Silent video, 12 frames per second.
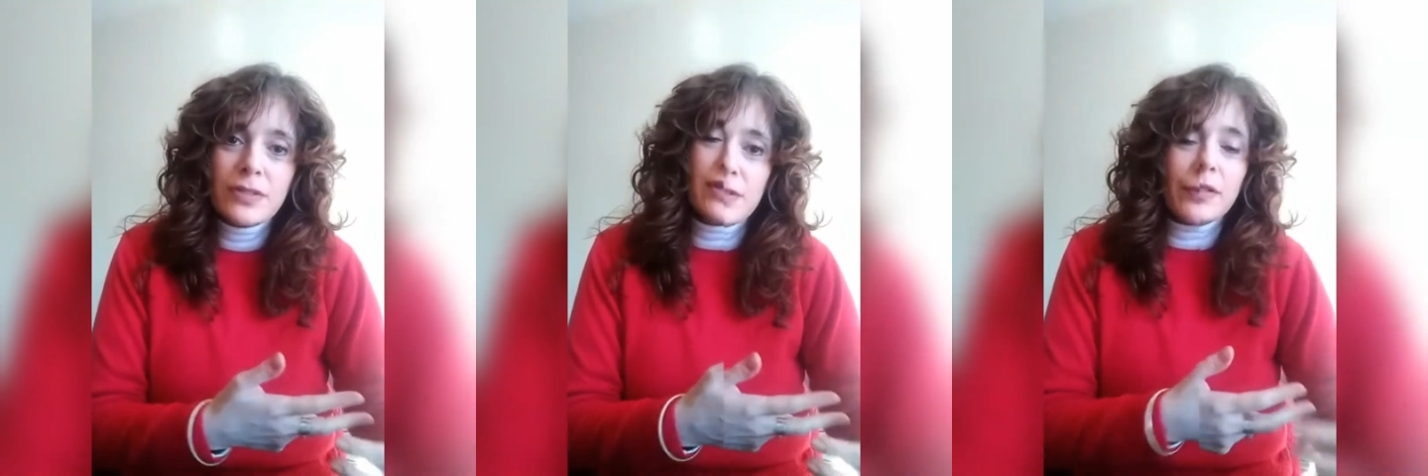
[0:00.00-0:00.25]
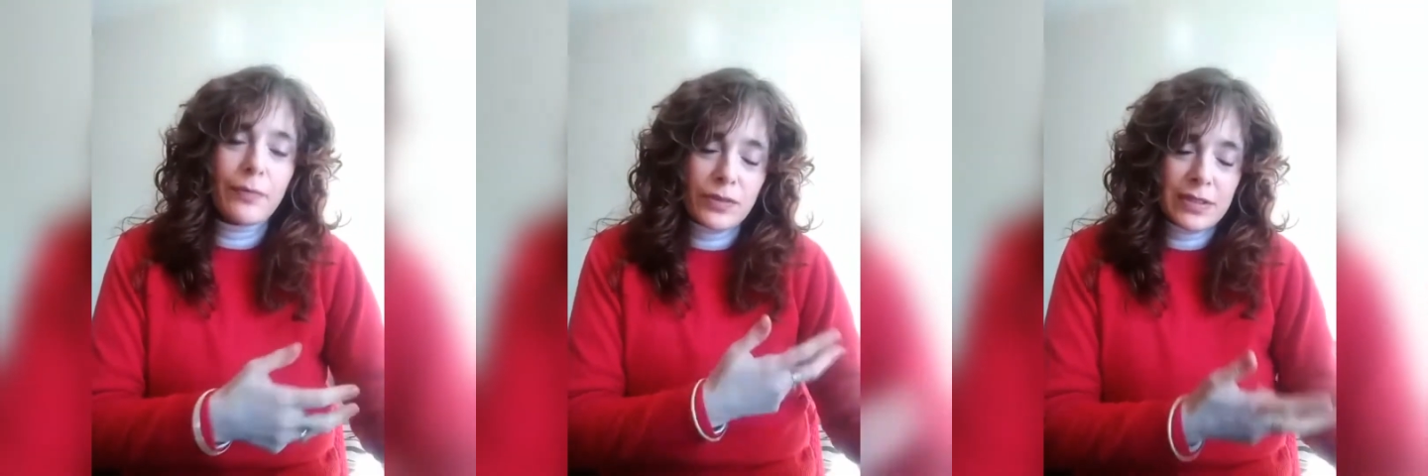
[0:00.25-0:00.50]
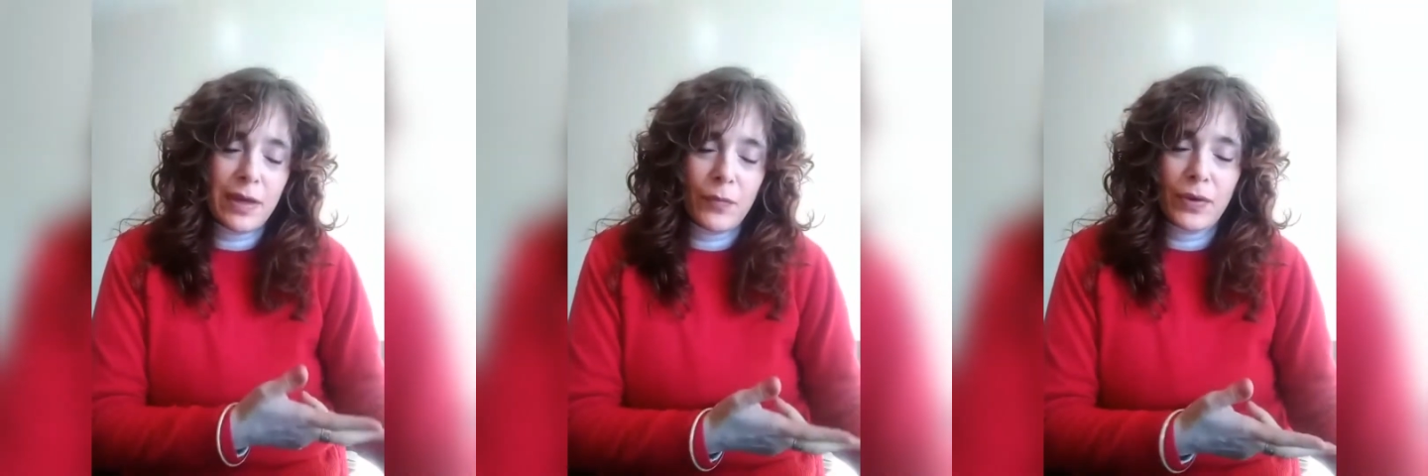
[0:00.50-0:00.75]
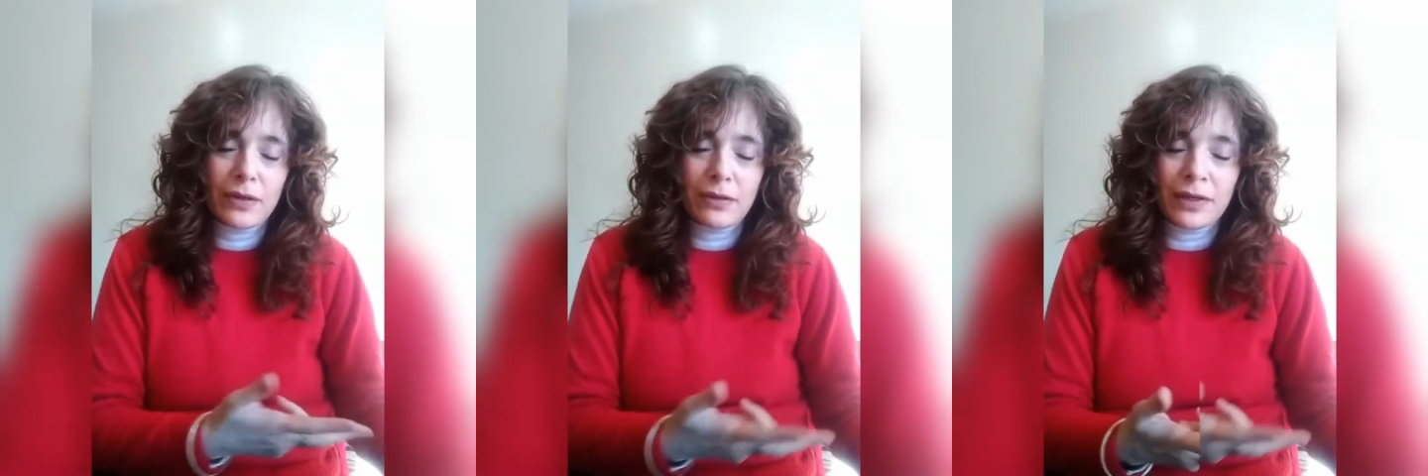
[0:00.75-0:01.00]
about
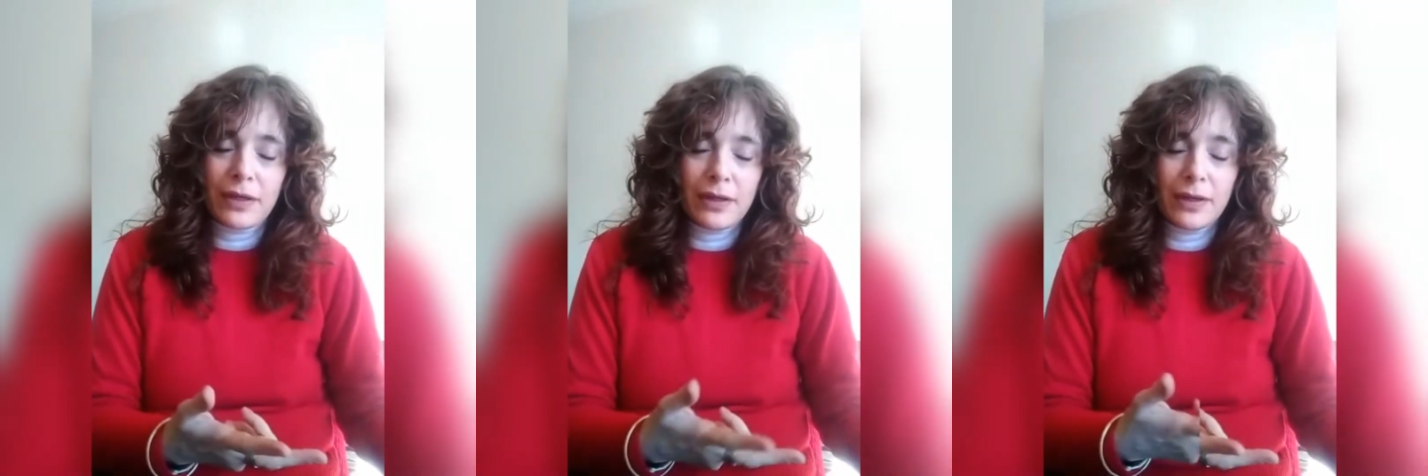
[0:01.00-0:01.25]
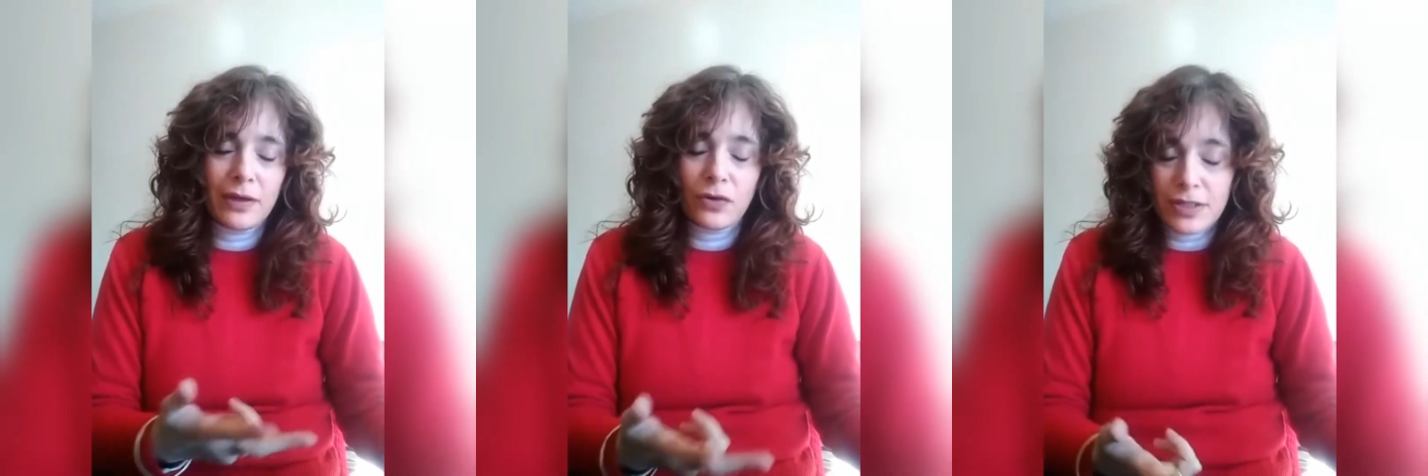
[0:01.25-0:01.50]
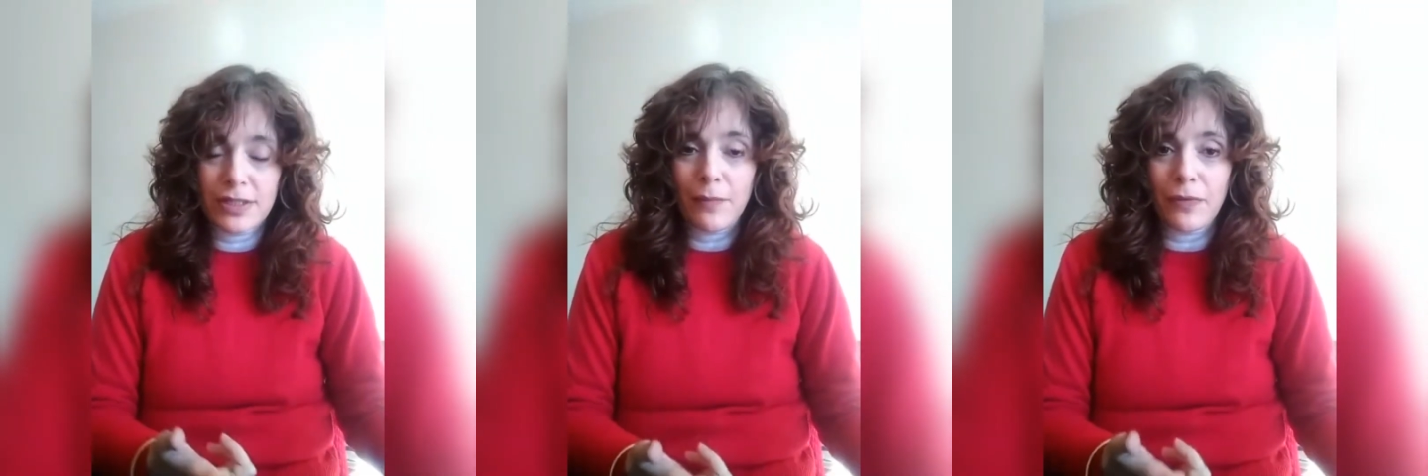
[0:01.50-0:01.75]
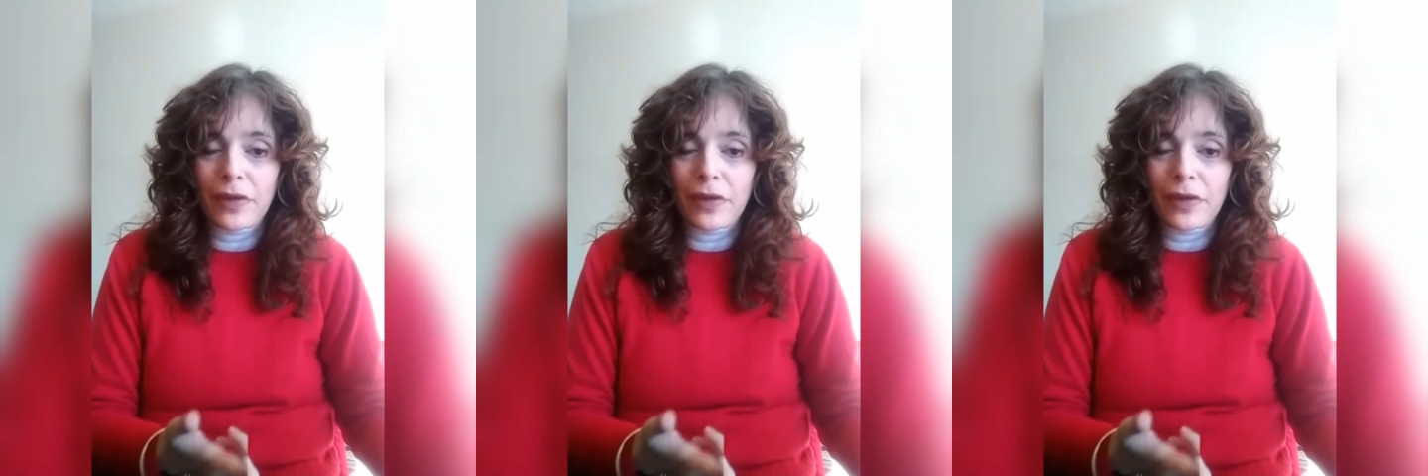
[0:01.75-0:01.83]
someone or something.